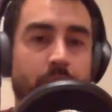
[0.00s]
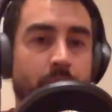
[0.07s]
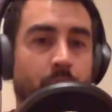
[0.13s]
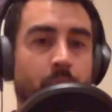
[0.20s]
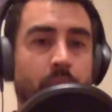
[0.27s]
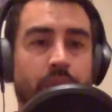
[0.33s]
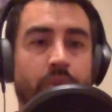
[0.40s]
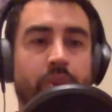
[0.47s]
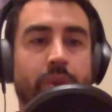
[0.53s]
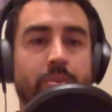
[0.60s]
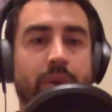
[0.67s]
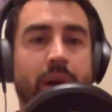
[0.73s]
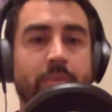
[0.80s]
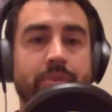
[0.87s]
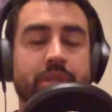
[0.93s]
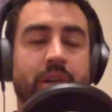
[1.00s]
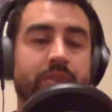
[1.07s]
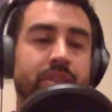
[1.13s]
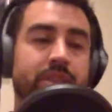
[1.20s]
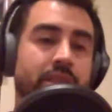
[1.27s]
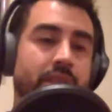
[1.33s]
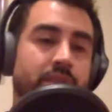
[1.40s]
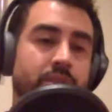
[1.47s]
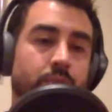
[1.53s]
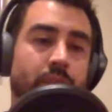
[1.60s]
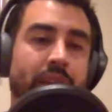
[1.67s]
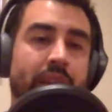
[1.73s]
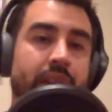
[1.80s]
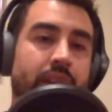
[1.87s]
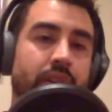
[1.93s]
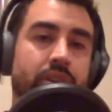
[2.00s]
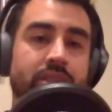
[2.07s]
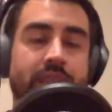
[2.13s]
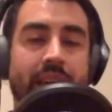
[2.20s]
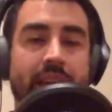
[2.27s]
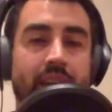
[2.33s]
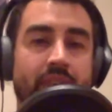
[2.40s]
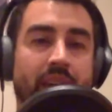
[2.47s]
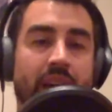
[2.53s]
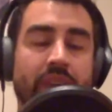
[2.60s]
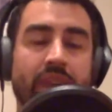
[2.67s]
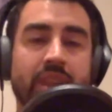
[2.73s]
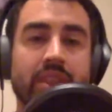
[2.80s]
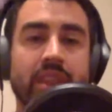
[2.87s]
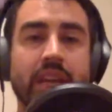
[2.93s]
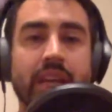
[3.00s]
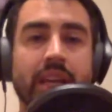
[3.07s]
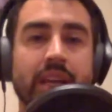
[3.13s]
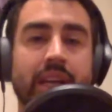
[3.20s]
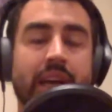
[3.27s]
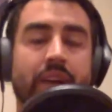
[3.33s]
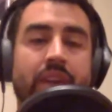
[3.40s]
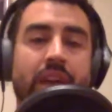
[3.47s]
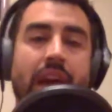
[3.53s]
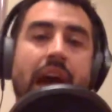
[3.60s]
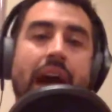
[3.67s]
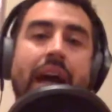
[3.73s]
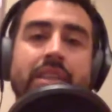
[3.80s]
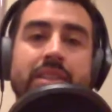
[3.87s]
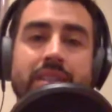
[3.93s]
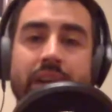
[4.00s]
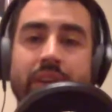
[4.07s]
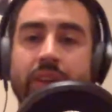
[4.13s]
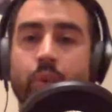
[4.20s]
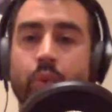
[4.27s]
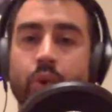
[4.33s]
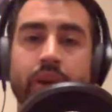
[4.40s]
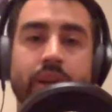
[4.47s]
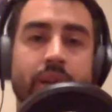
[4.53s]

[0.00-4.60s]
We work through their problem solving skills, and we get an understanding of how they think and how they act and how they work